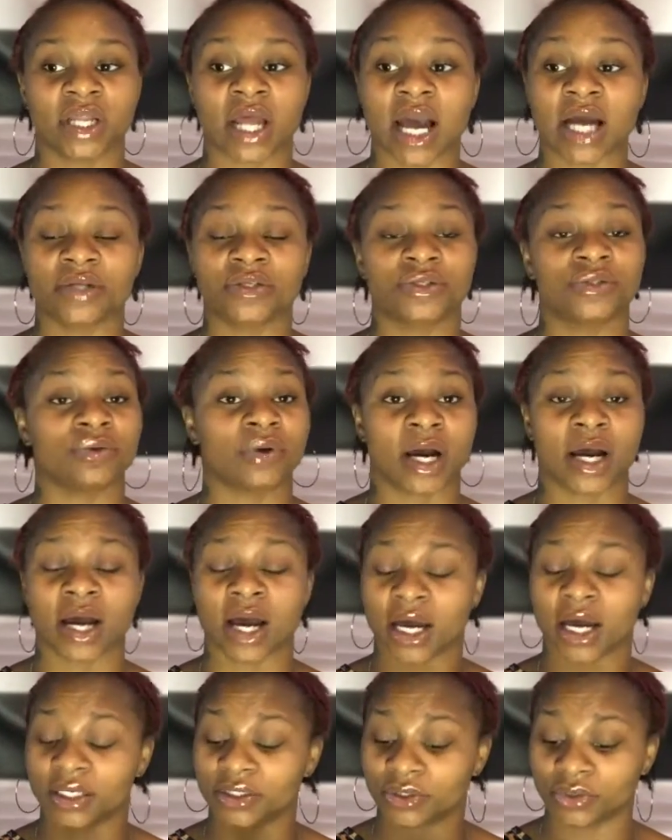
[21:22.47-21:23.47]
I do
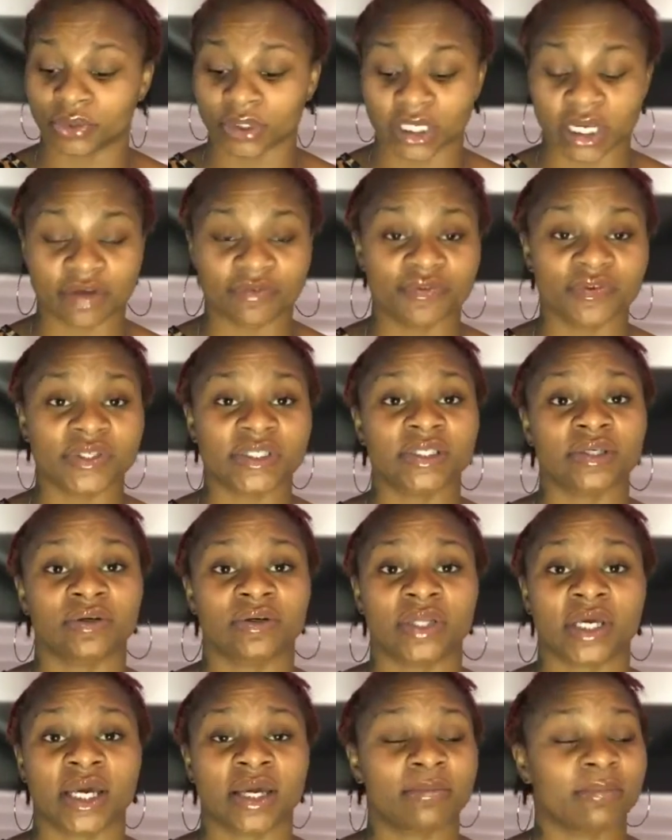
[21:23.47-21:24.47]
it every single
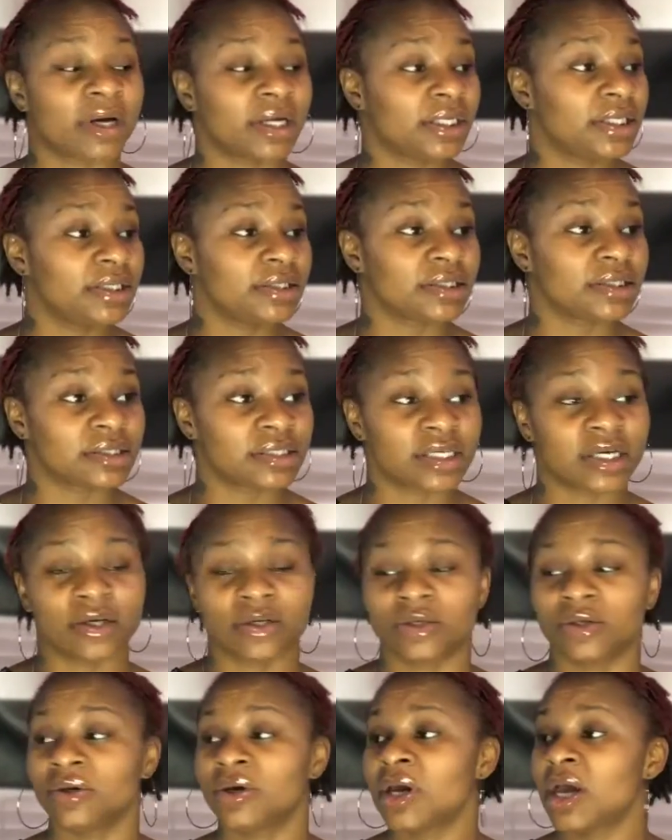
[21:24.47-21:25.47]
day. My kids will tell
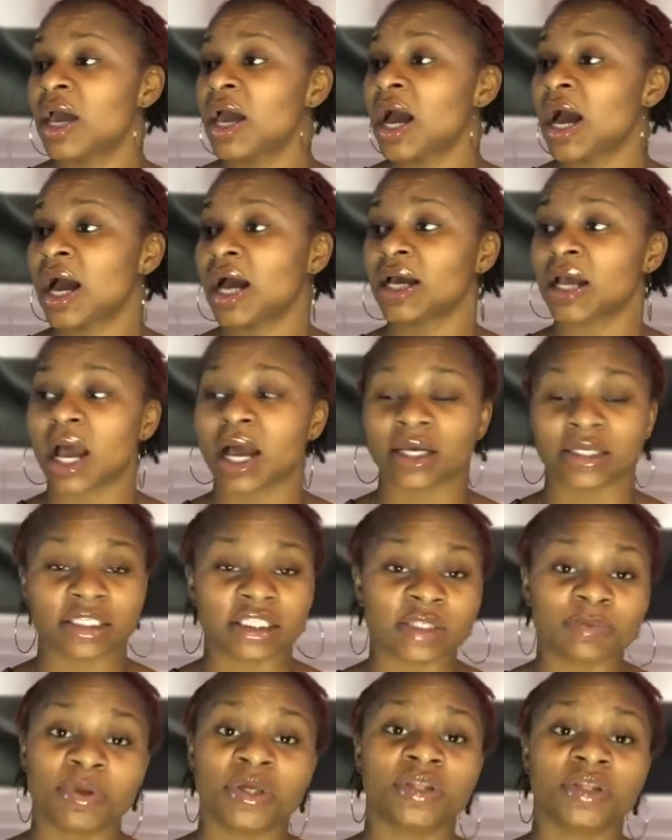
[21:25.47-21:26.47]
you, I
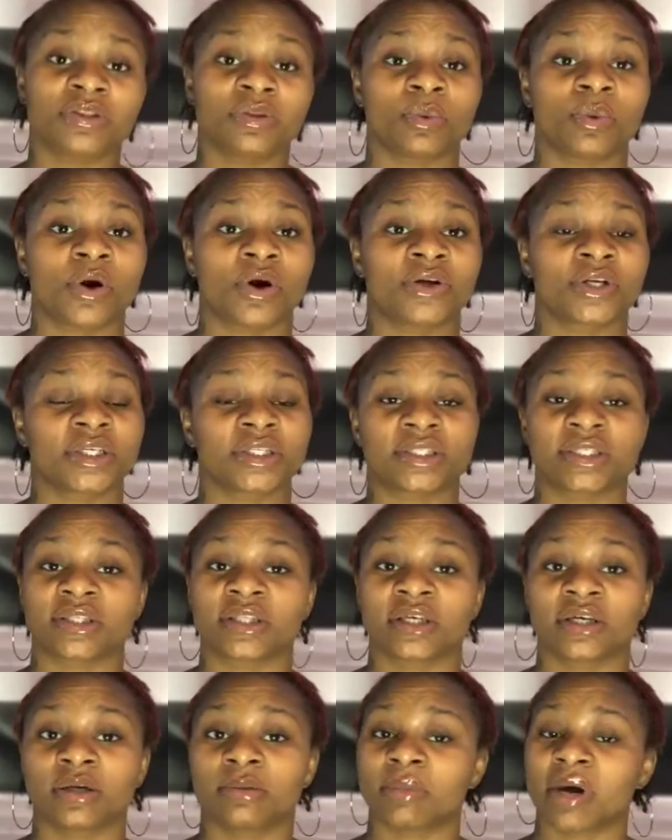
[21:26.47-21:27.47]
speak the word into
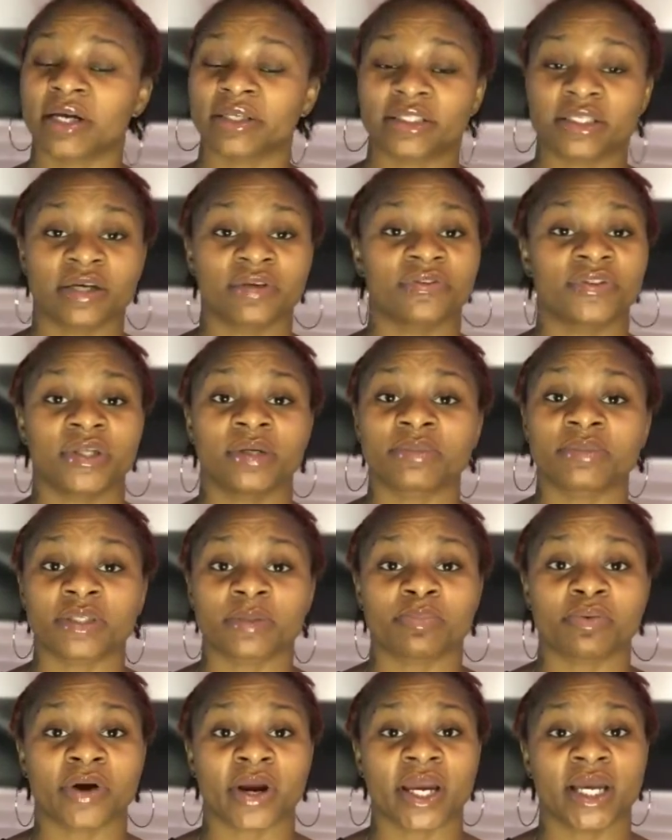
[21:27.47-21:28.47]
them. I tell them to
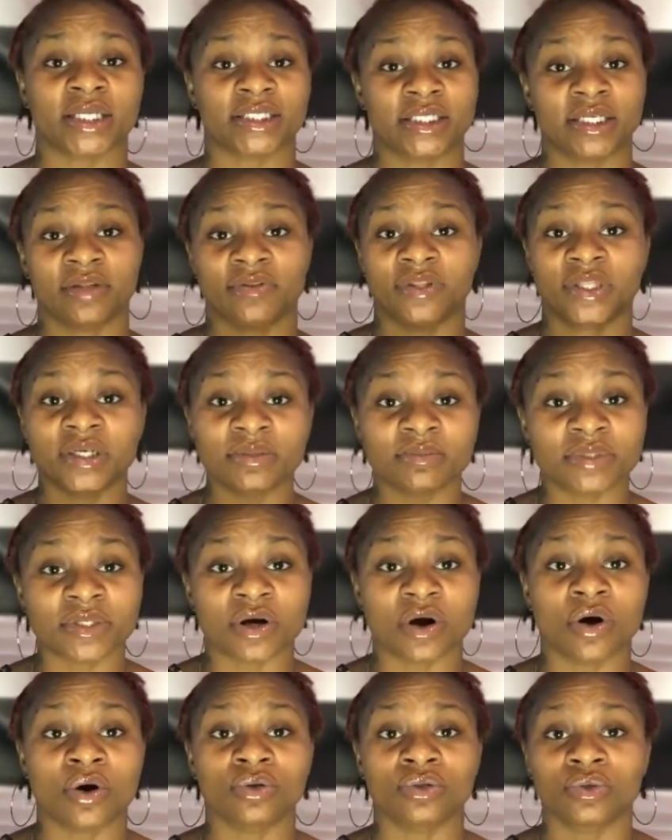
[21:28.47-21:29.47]
pray. I tell them to
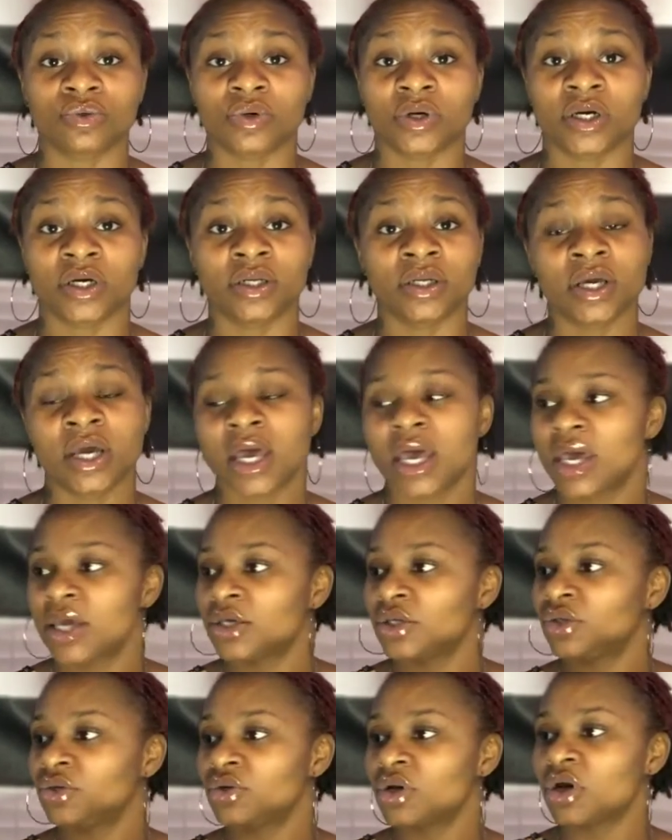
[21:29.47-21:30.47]
hold on.
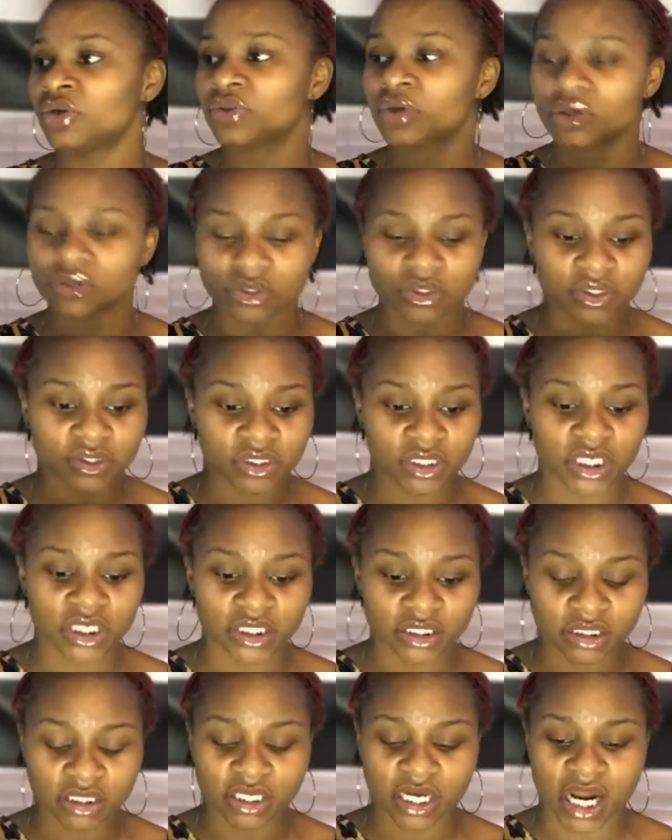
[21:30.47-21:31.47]
You know, those are the things
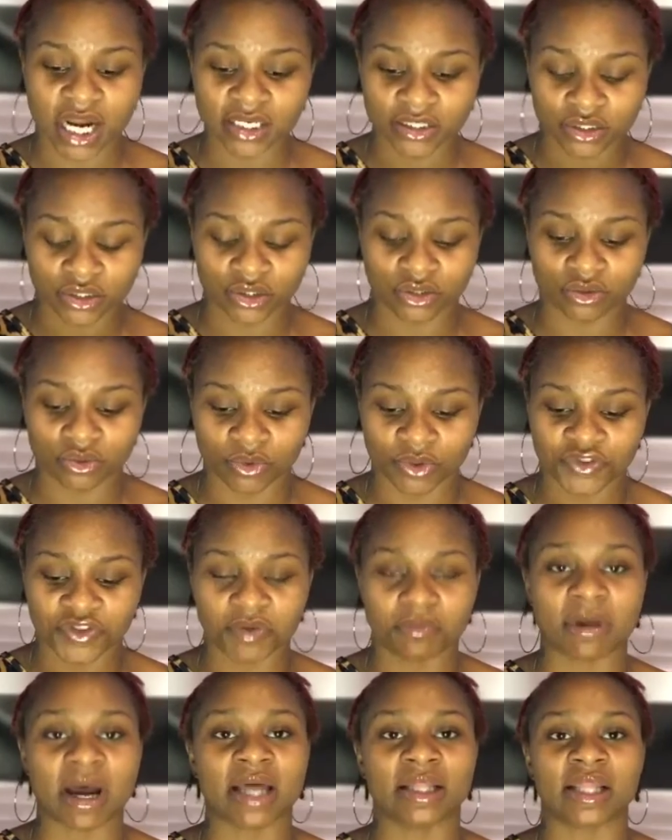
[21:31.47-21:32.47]
that I do within
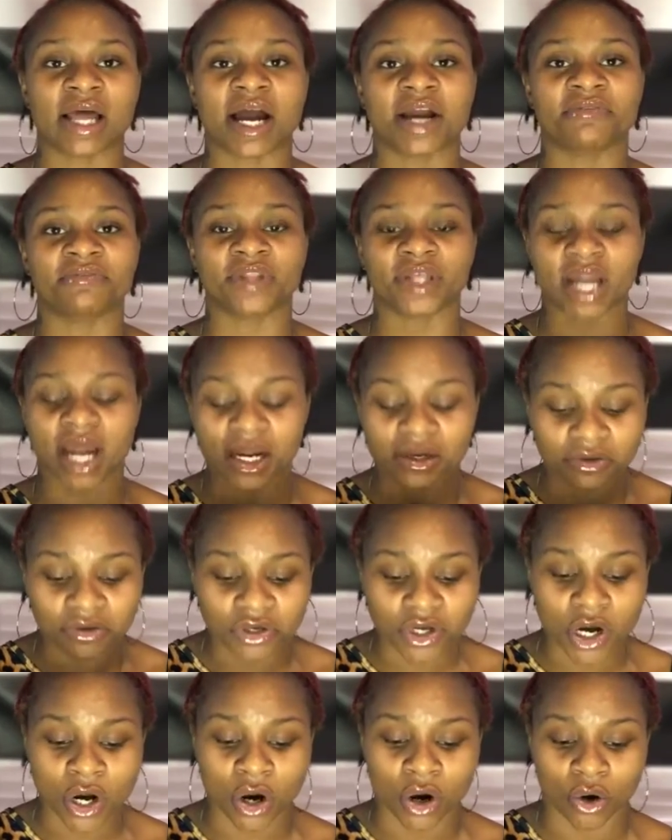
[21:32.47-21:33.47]
my life that I
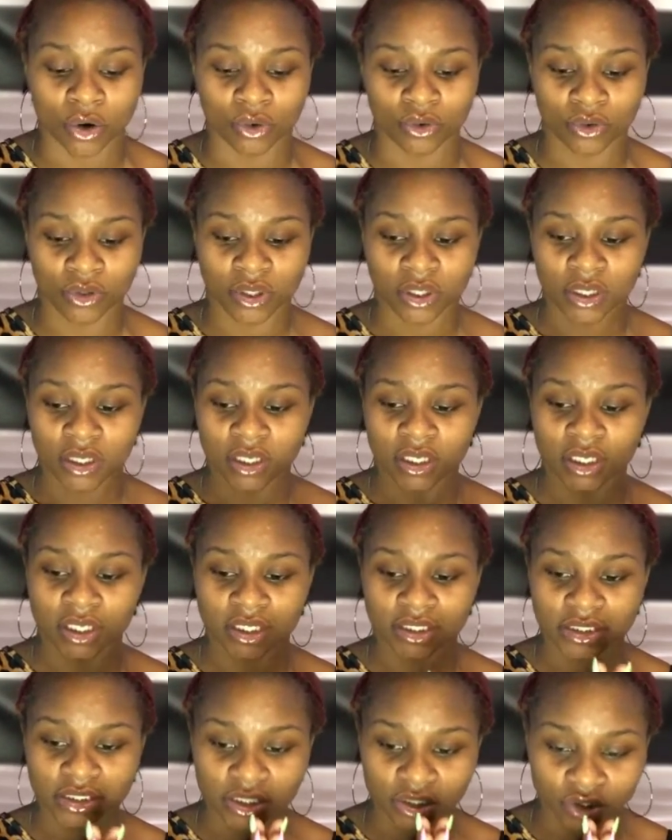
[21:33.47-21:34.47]
know
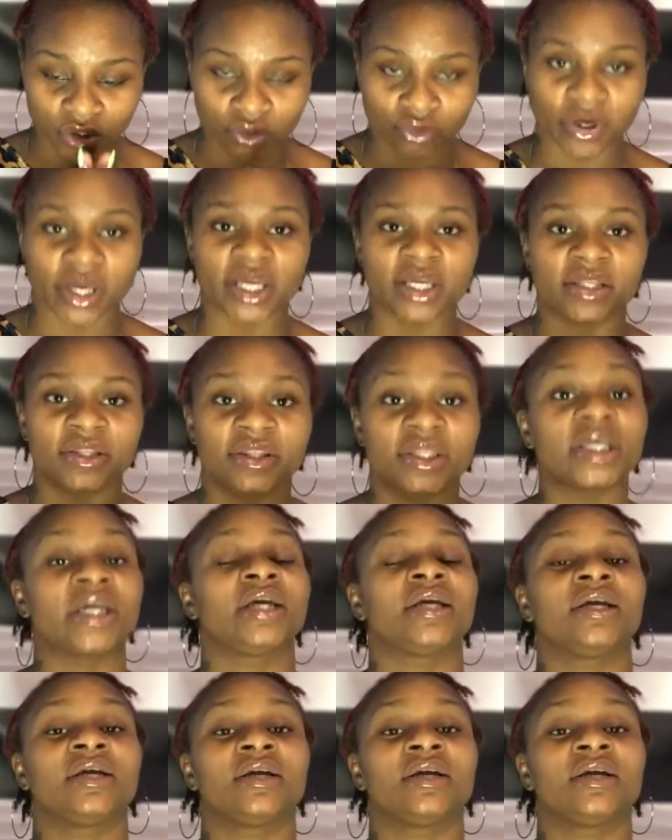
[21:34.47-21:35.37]
is a great thing.